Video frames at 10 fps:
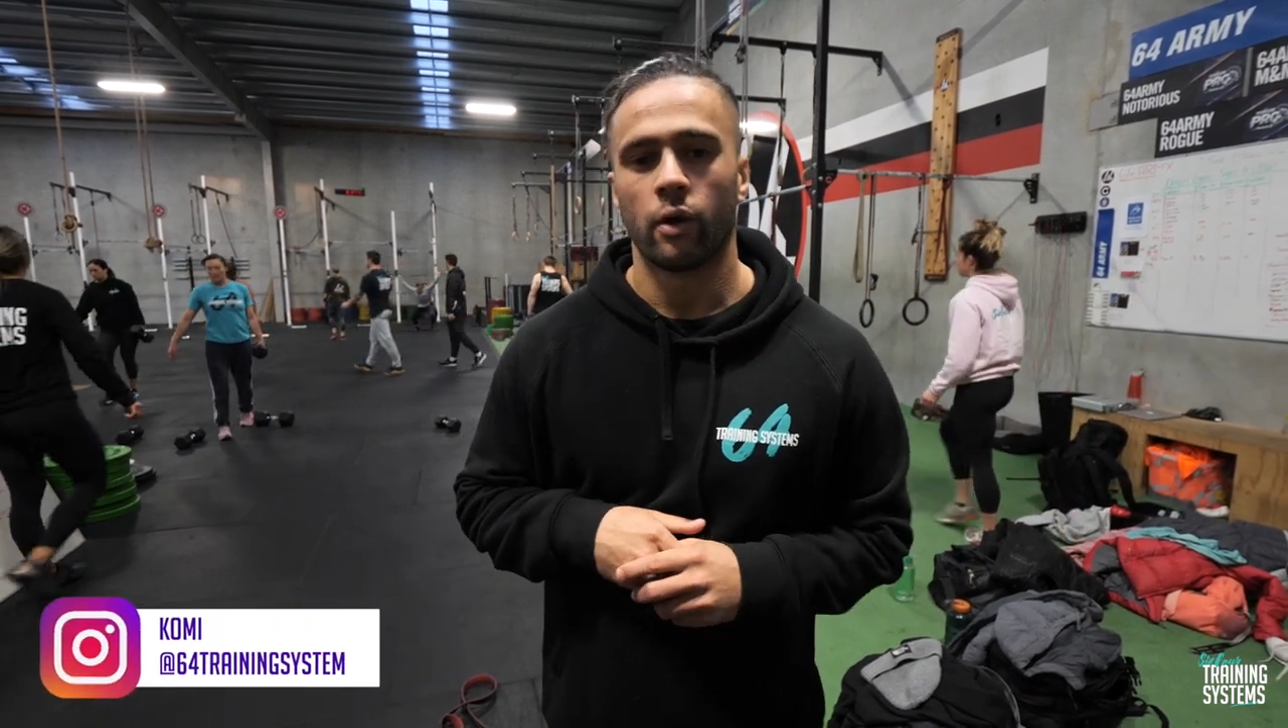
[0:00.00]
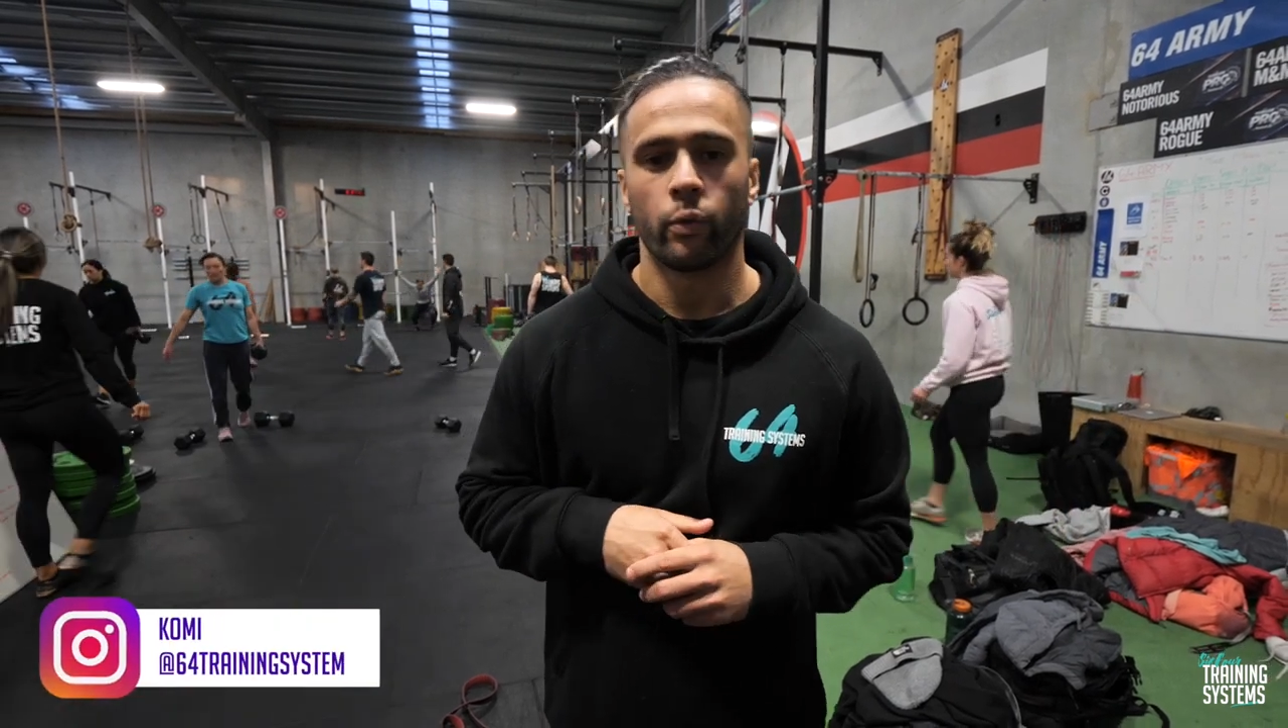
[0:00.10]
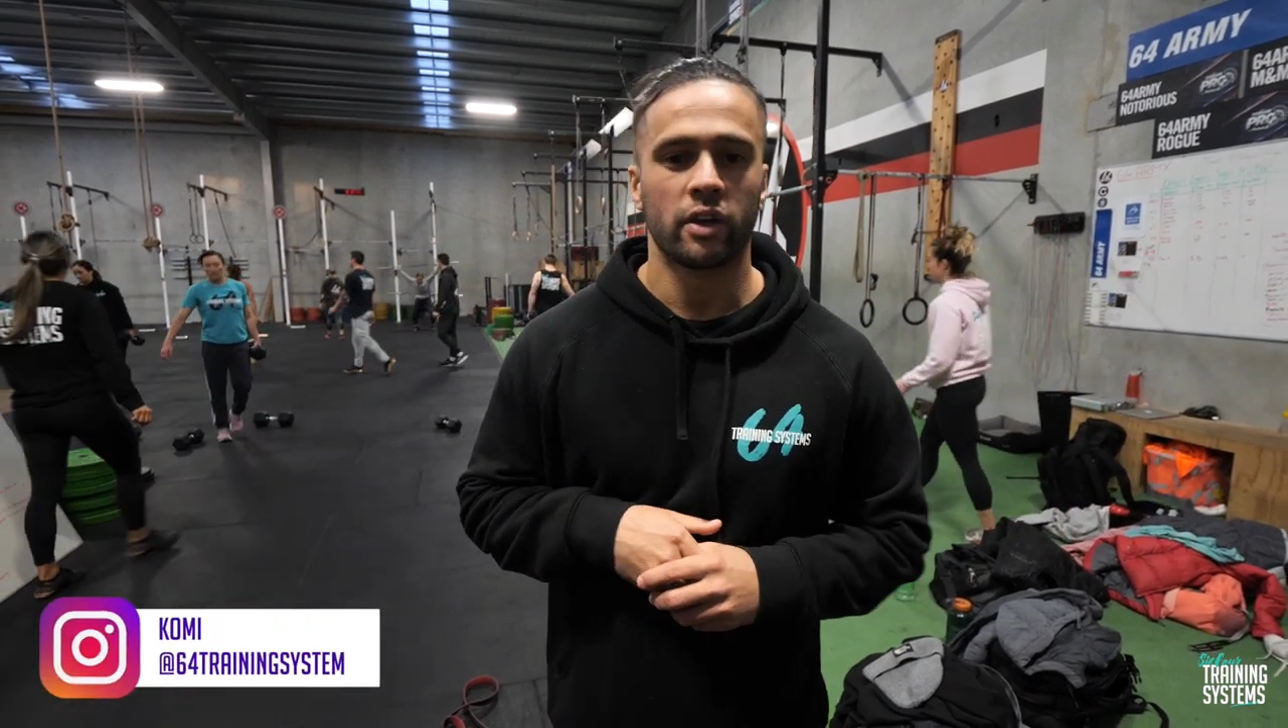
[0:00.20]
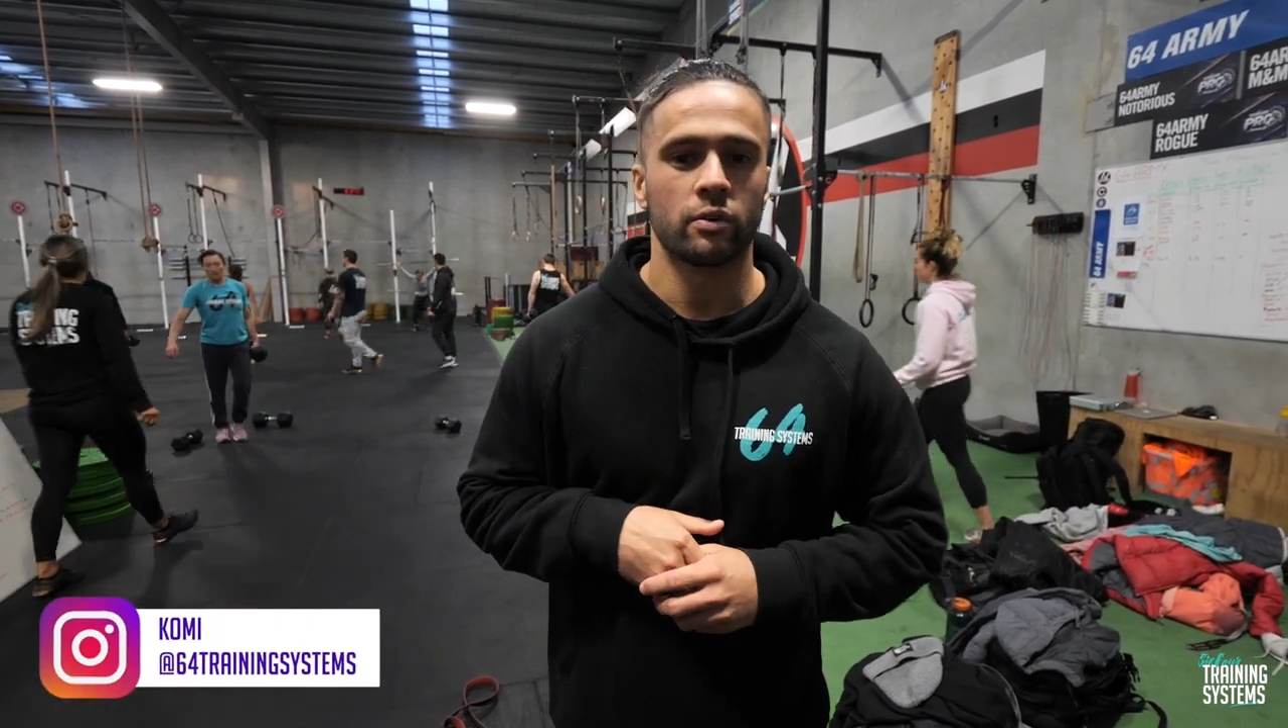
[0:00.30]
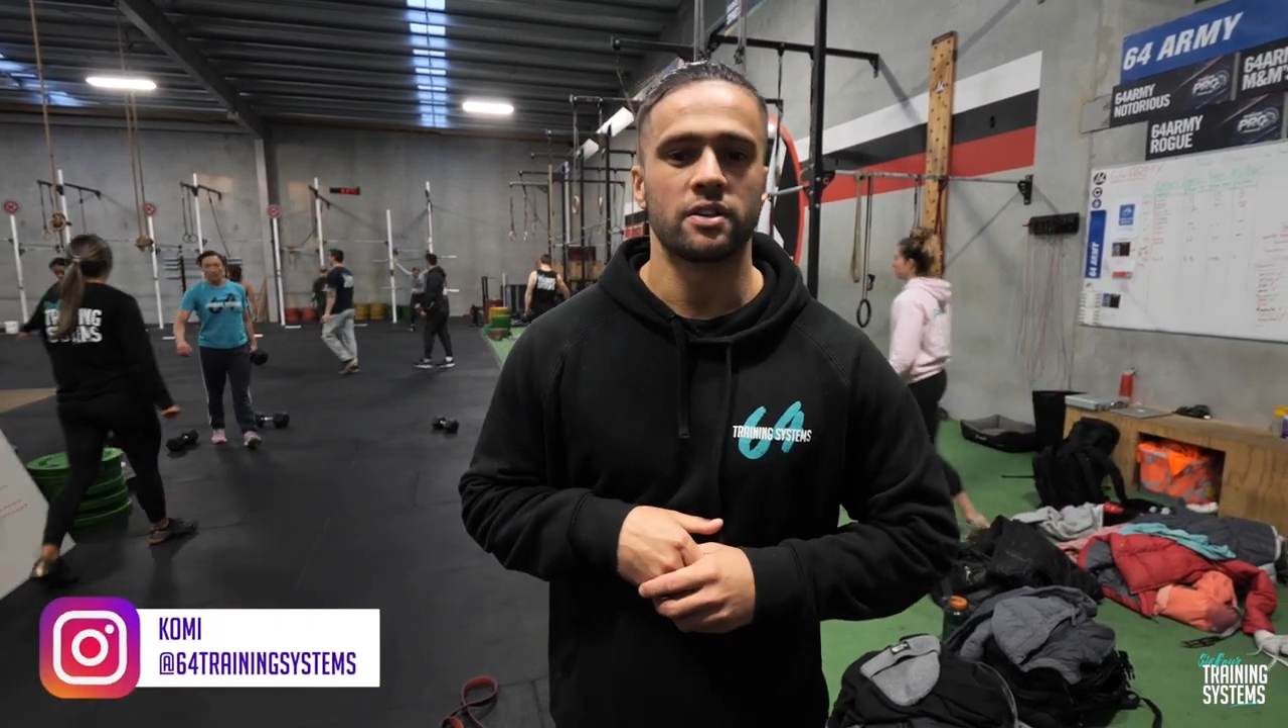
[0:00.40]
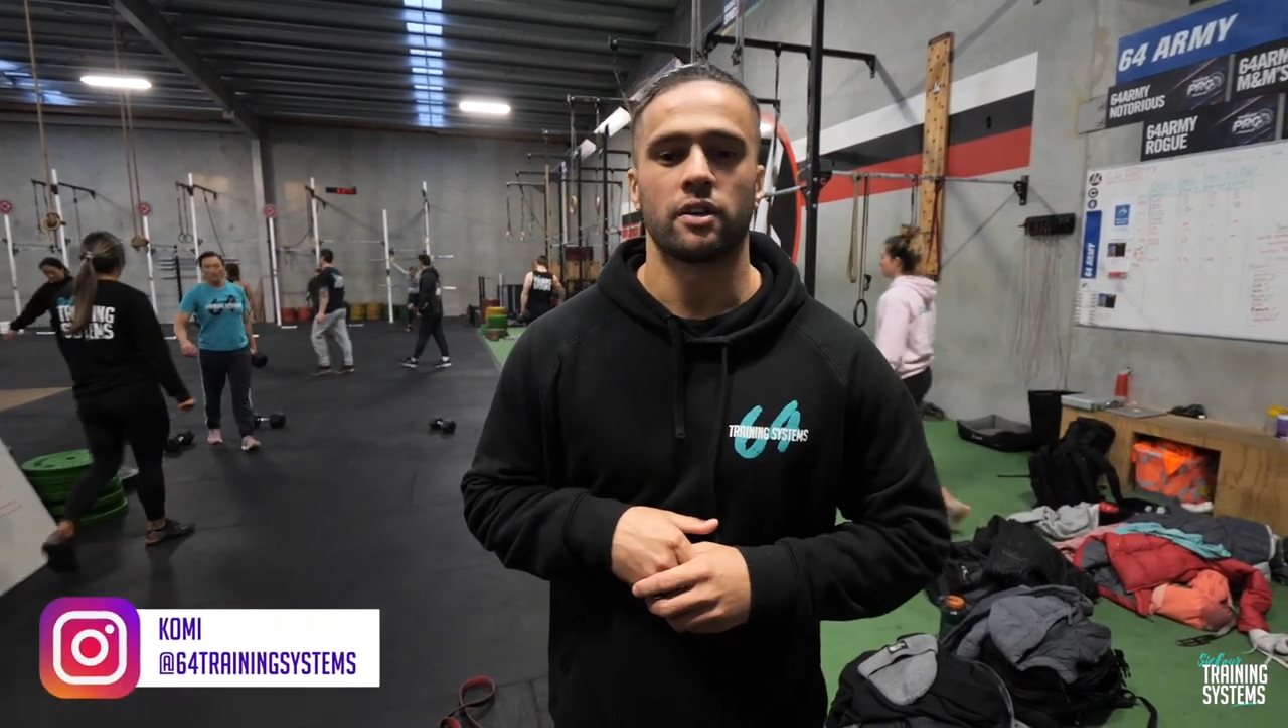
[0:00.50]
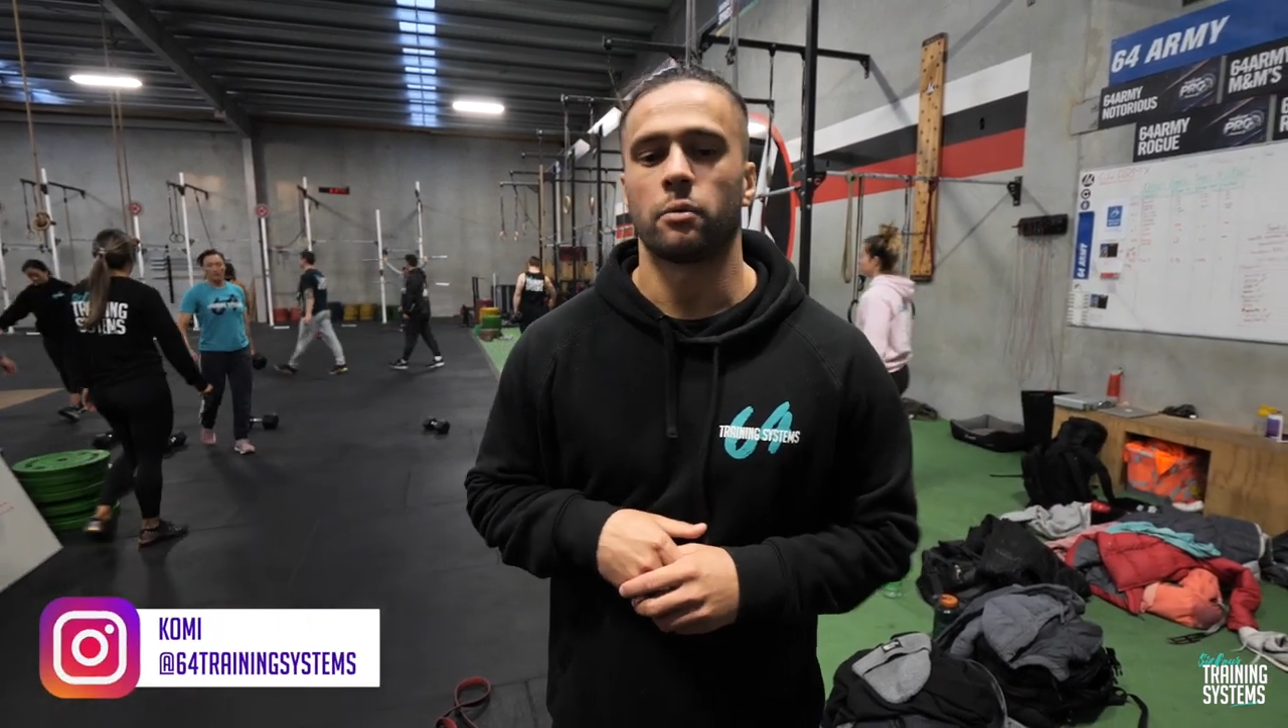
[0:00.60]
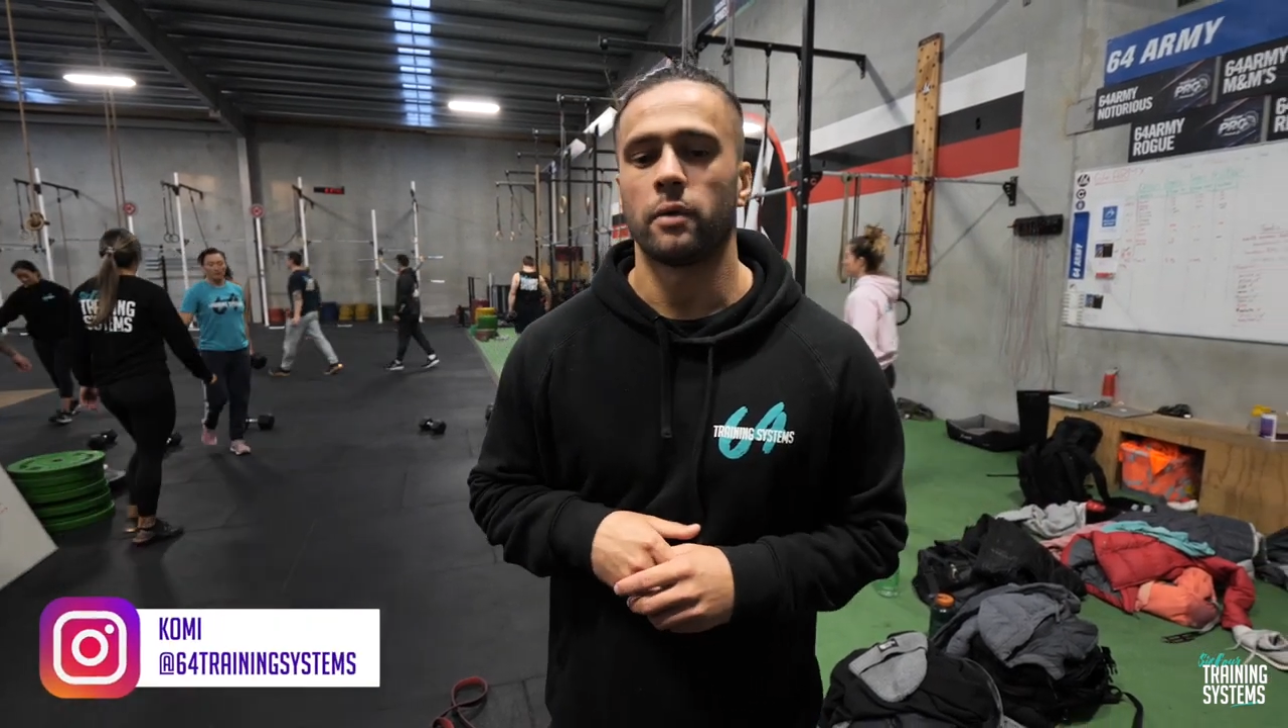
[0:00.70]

wiki o te reo